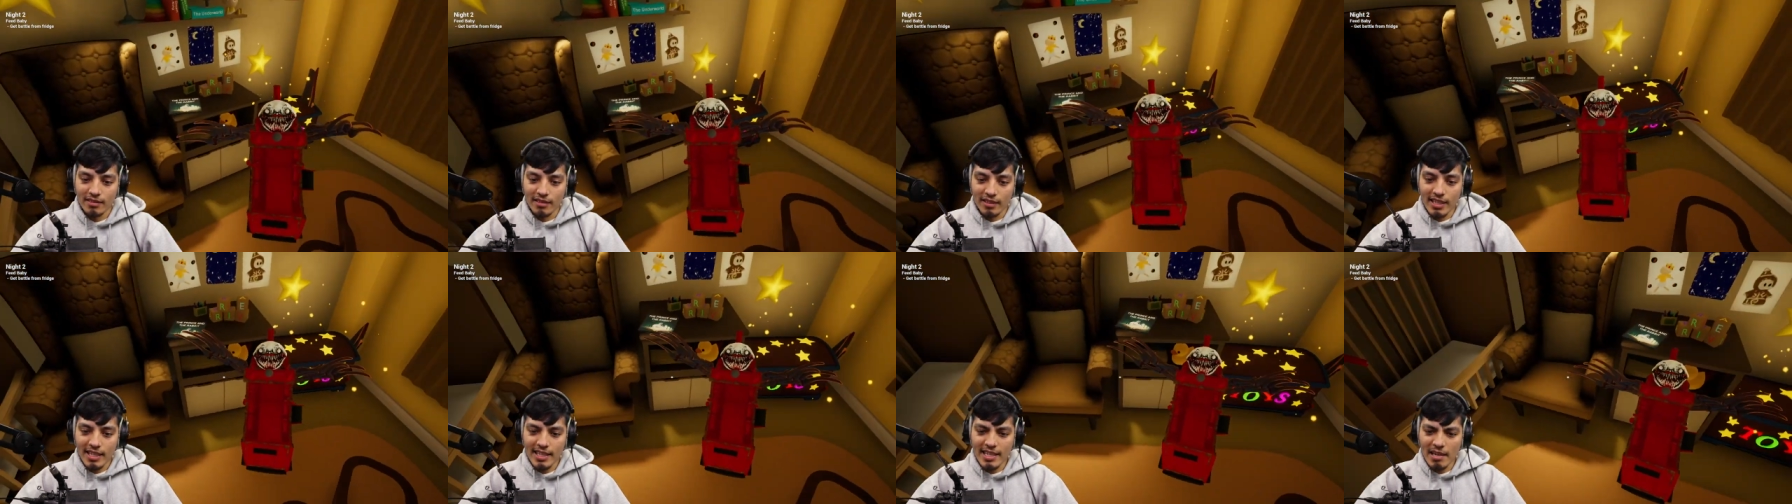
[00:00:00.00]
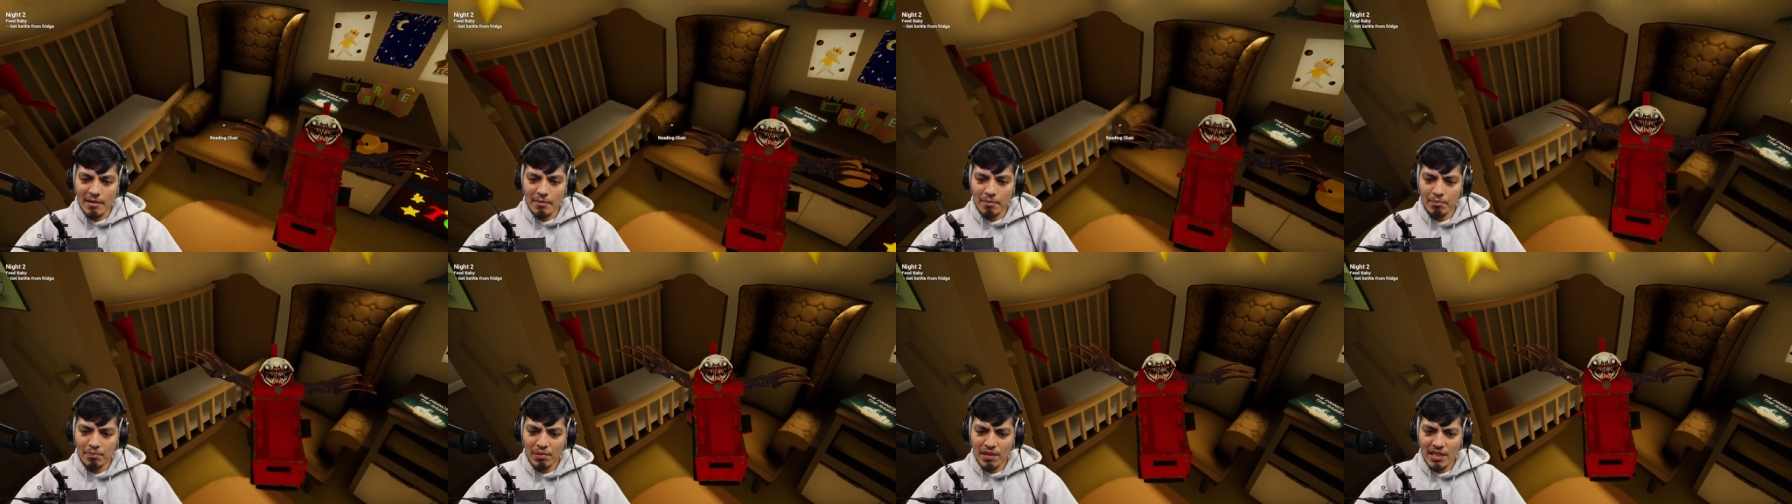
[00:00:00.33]
Okay,
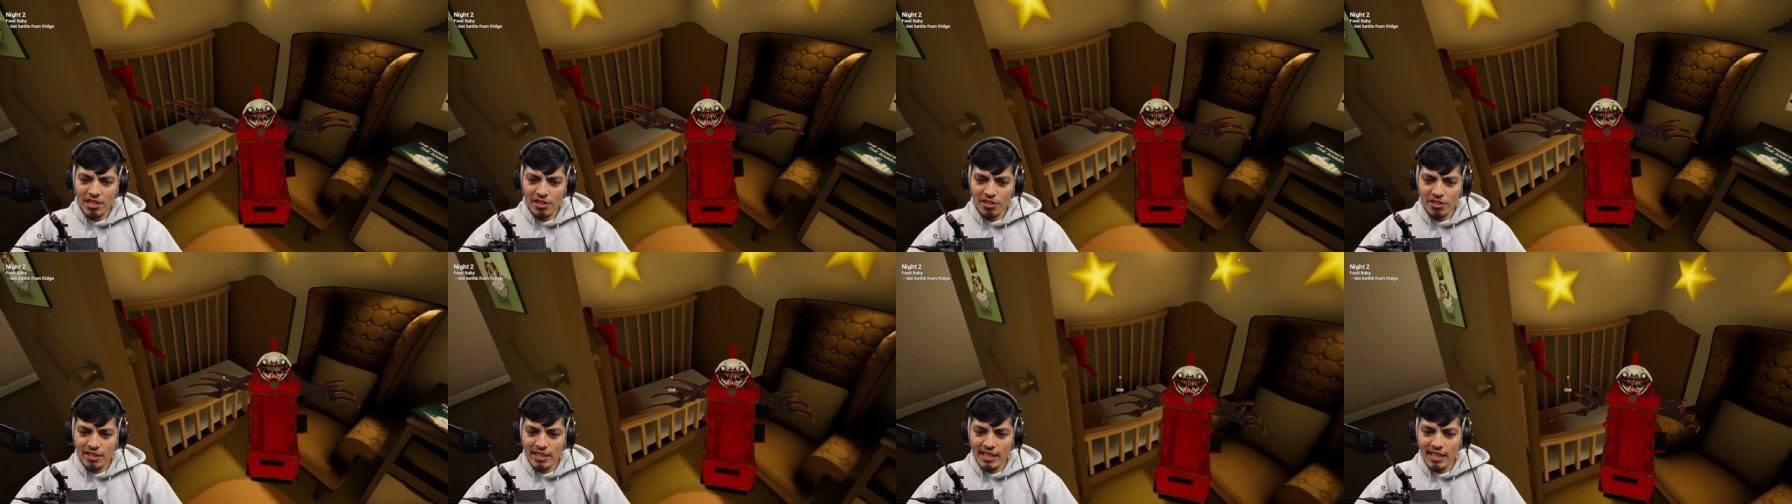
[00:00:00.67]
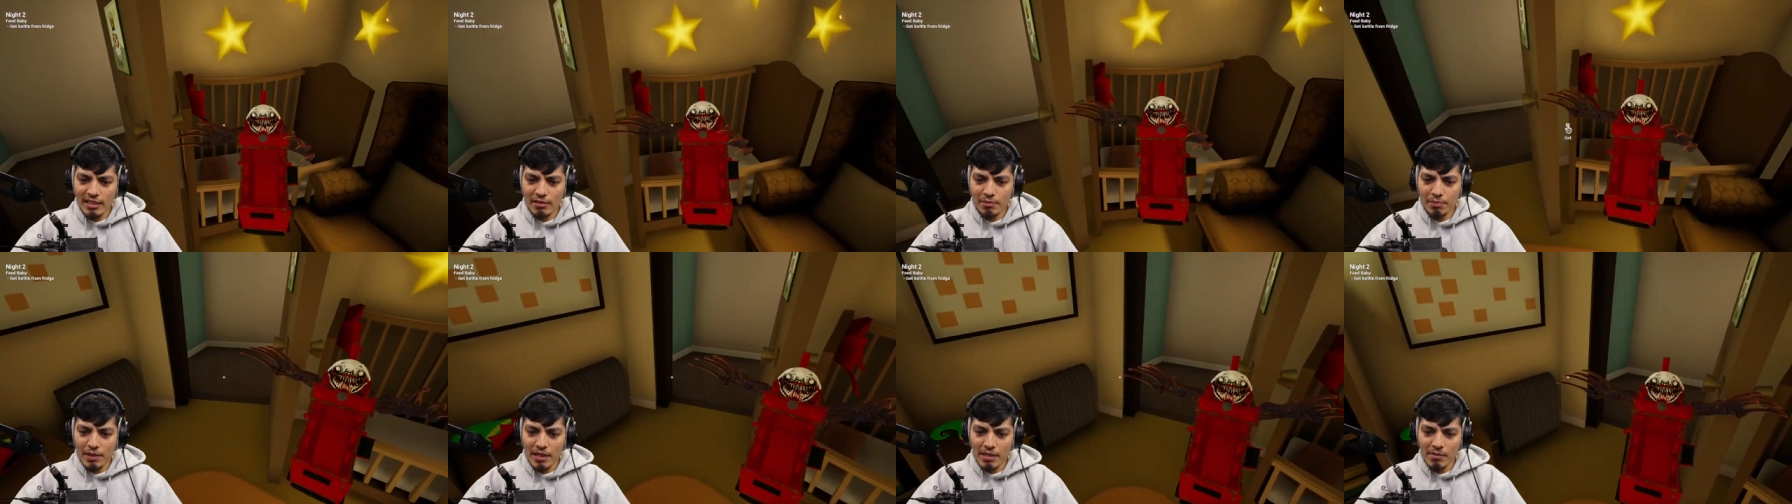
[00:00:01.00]
I'm pretty sure
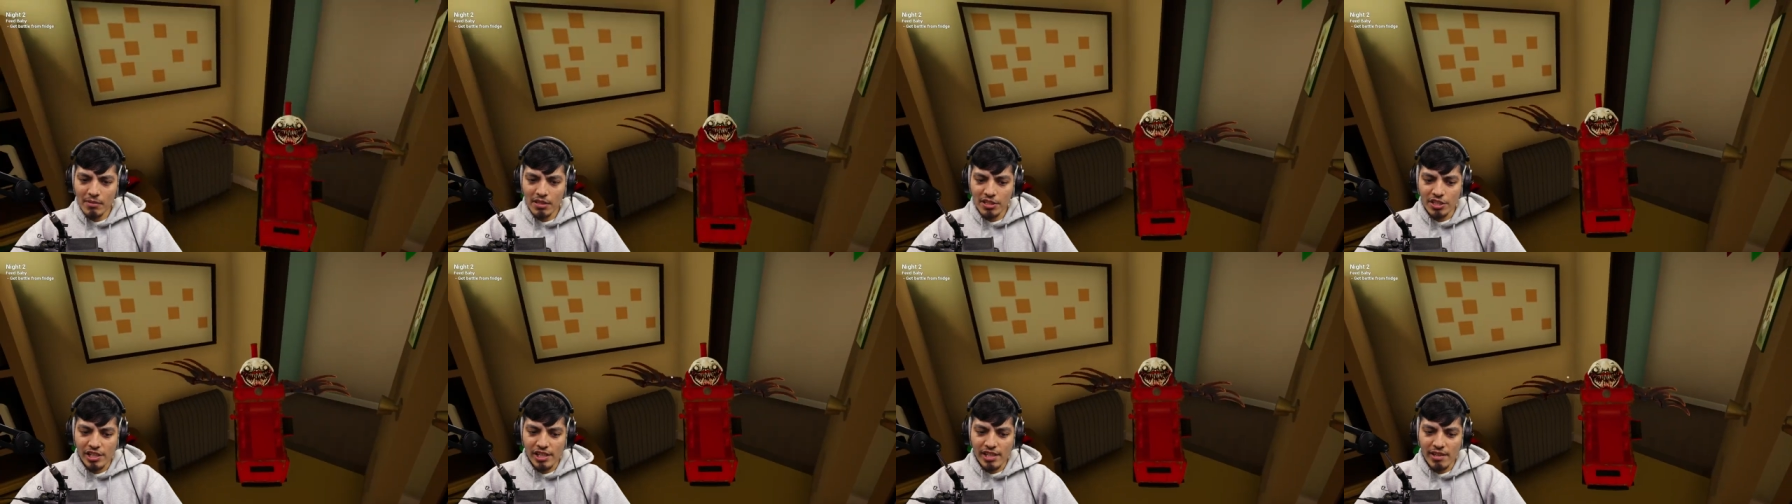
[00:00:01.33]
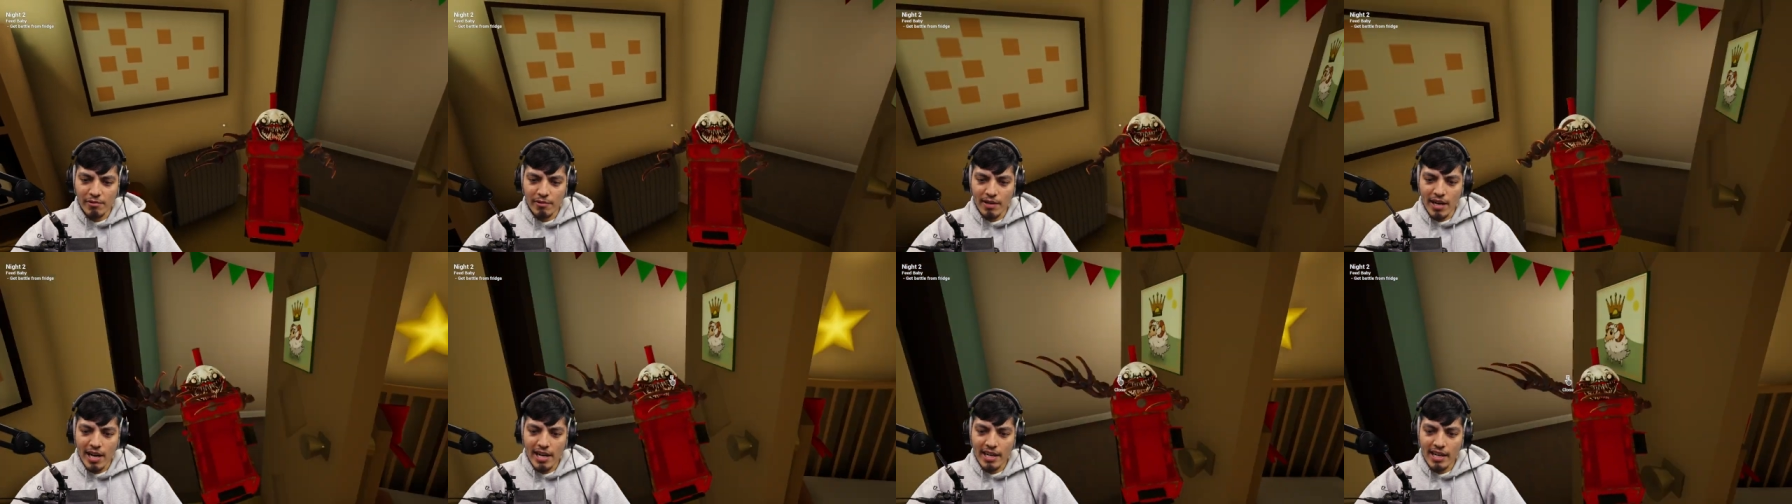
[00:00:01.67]
that's pretty much it,
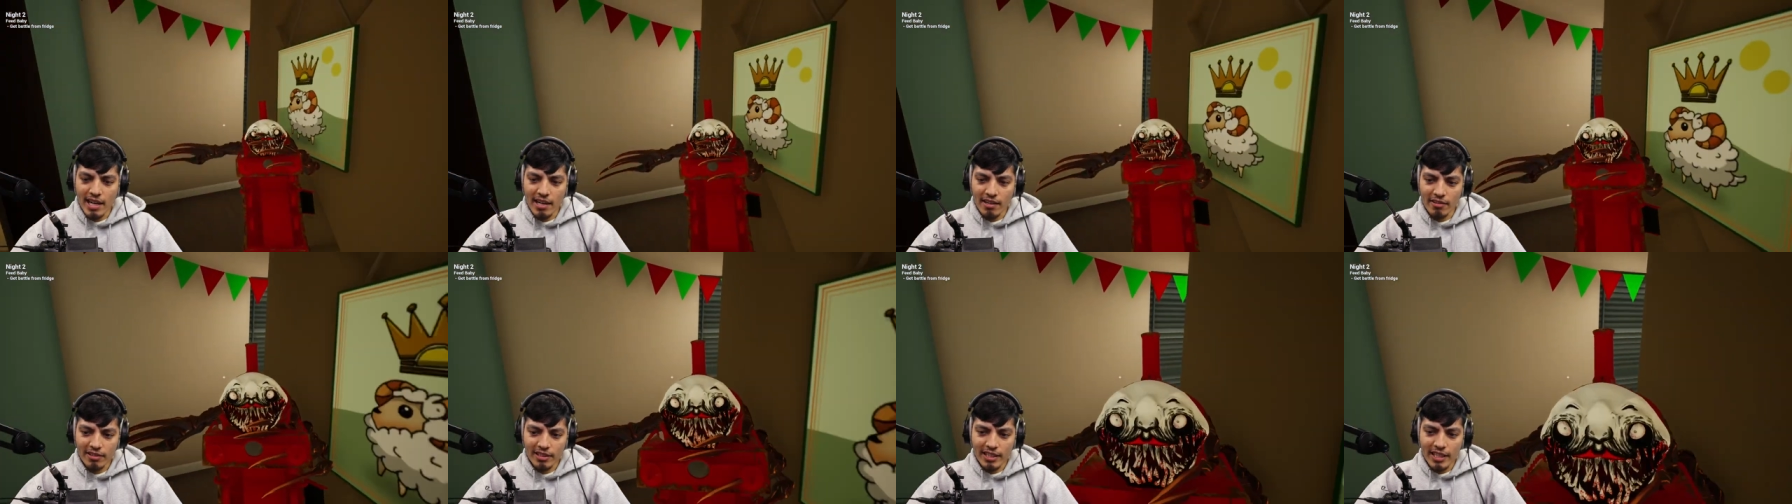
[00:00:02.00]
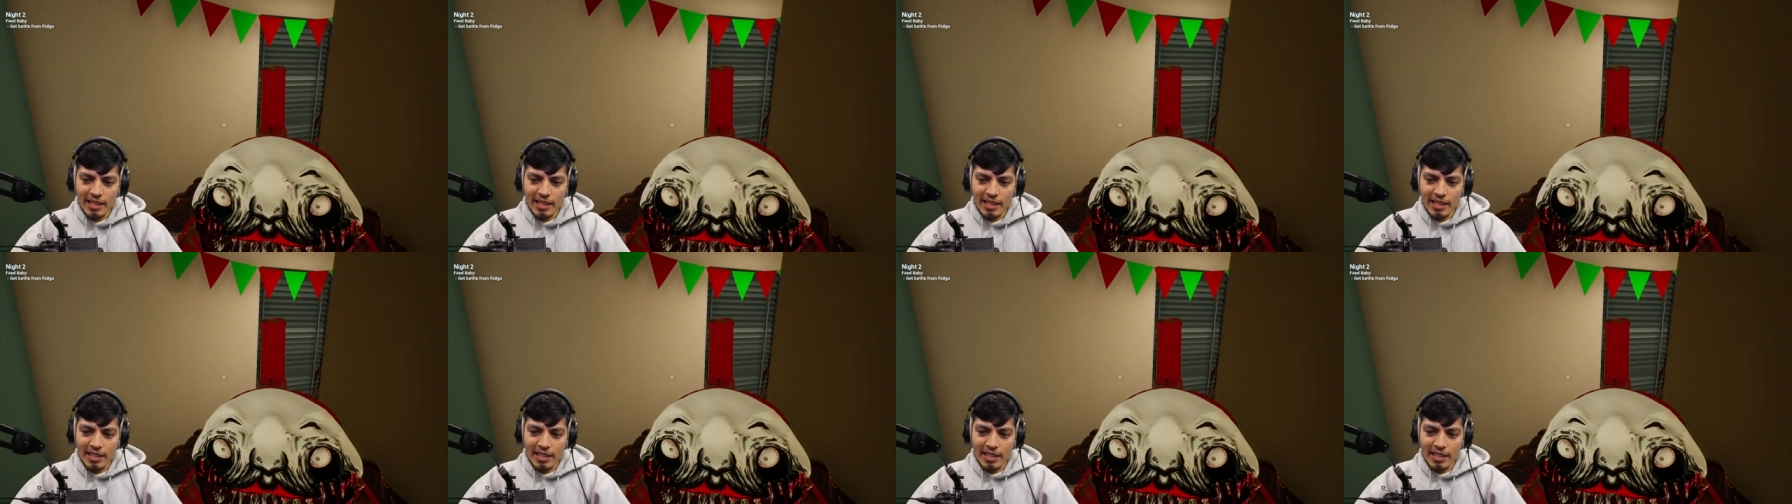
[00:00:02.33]
right? I don't